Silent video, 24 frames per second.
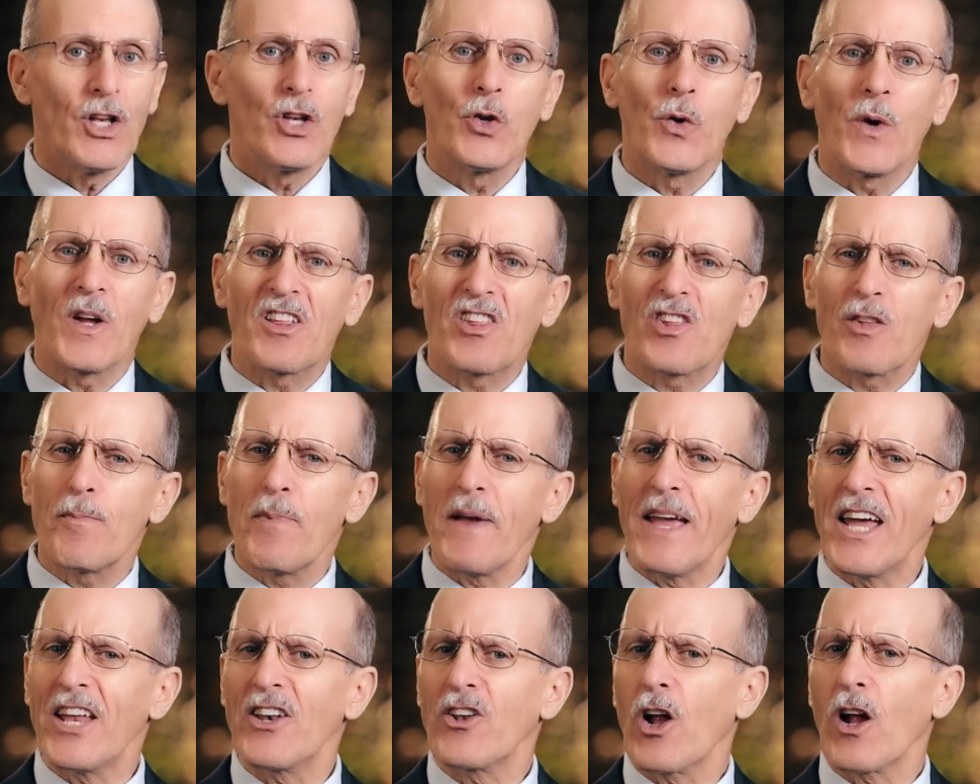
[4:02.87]
to
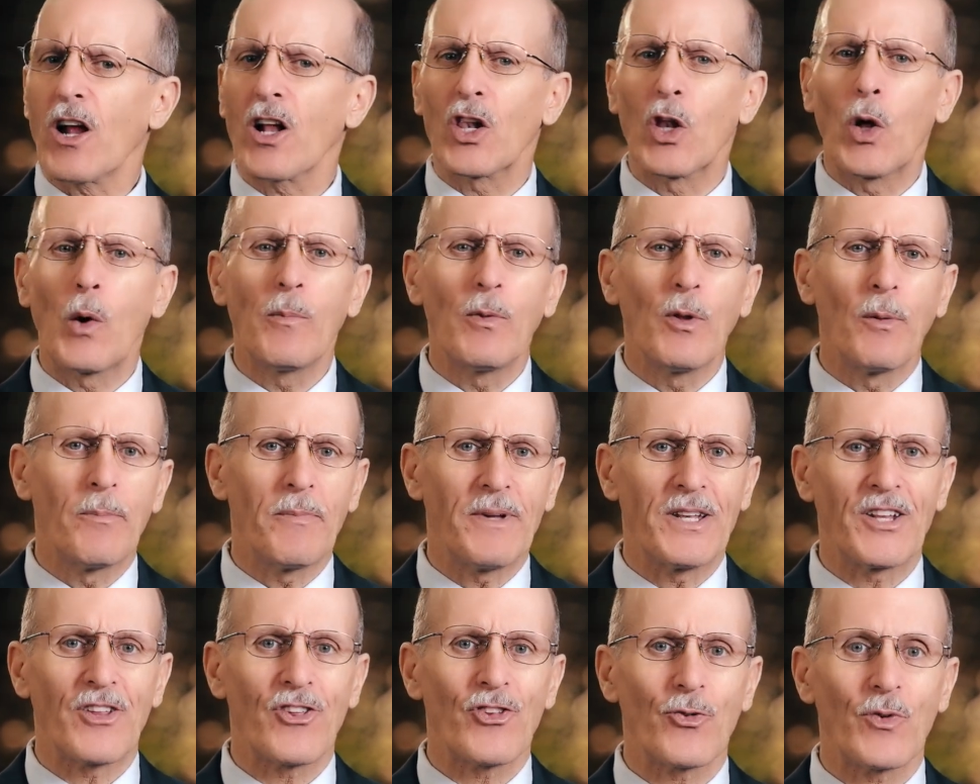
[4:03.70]
expand our global
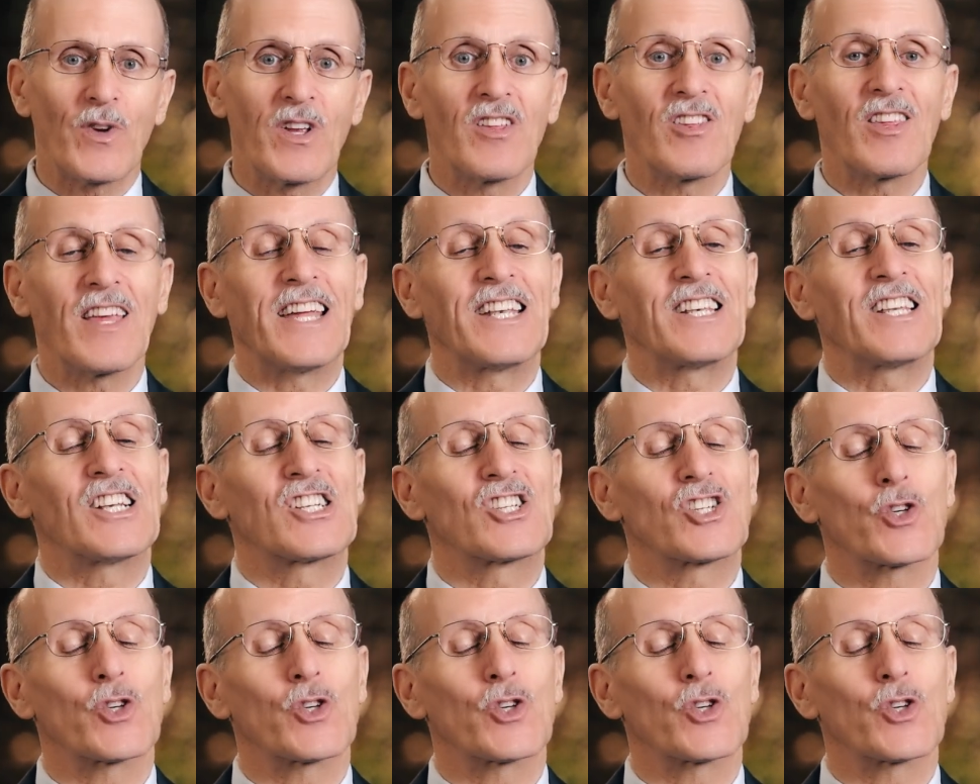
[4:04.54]
ministries and to